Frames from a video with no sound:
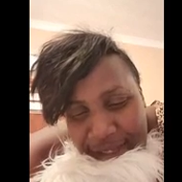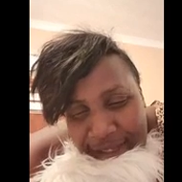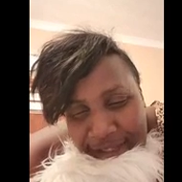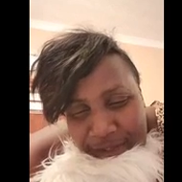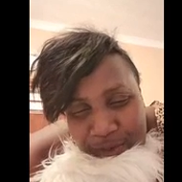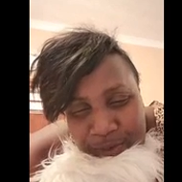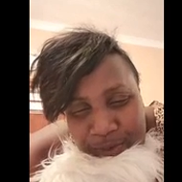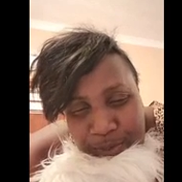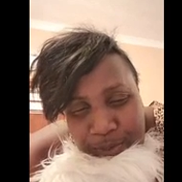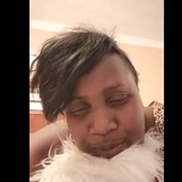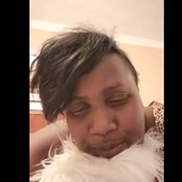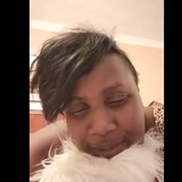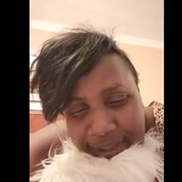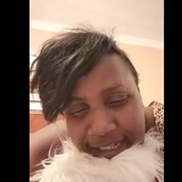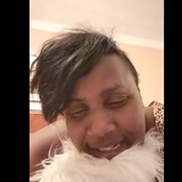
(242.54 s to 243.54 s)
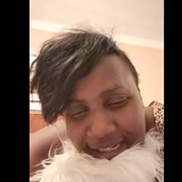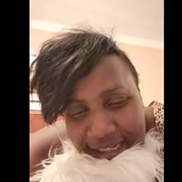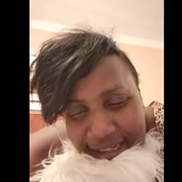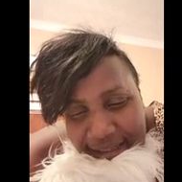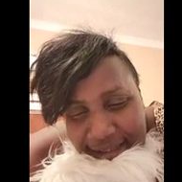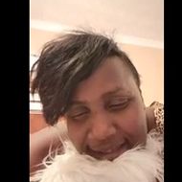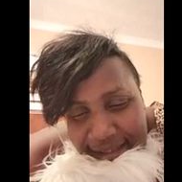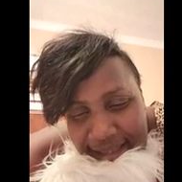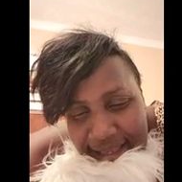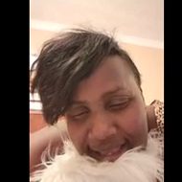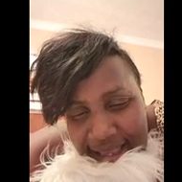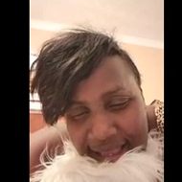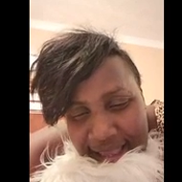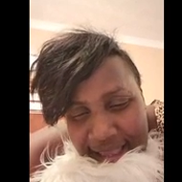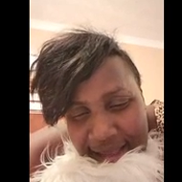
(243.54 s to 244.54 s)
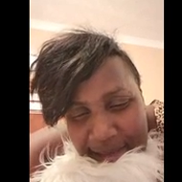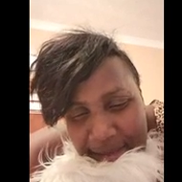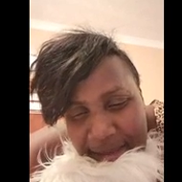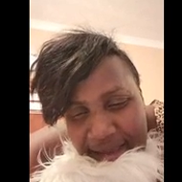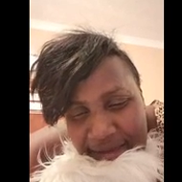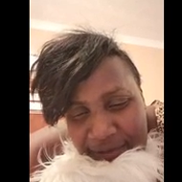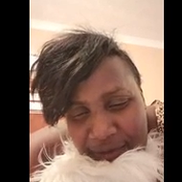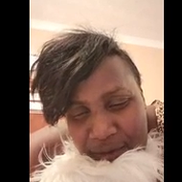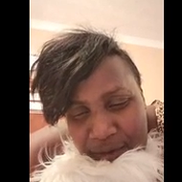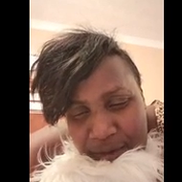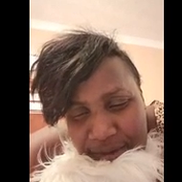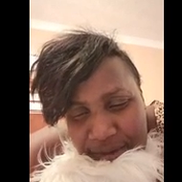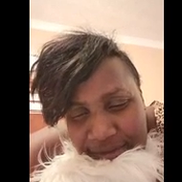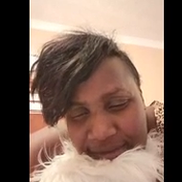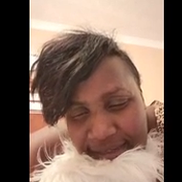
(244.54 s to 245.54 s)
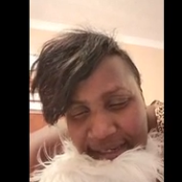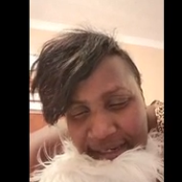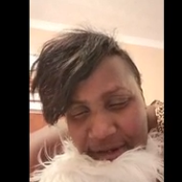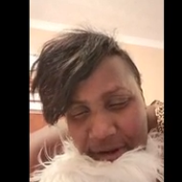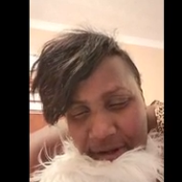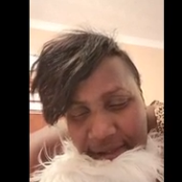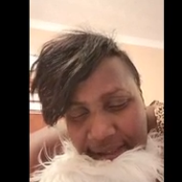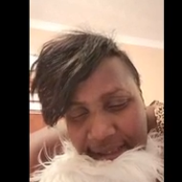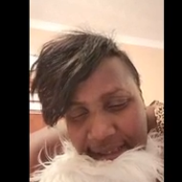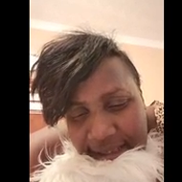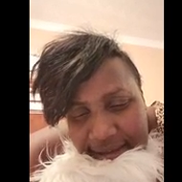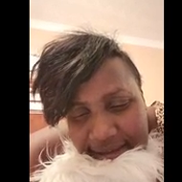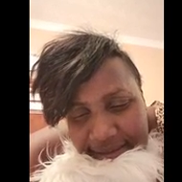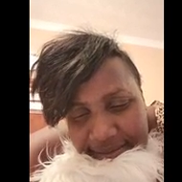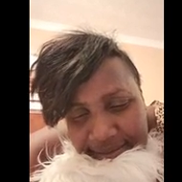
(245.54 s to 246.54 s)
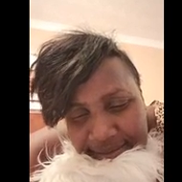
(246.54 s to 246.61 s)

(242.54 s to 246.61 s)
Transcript: how you do it publicly. My phone was dead. Okay.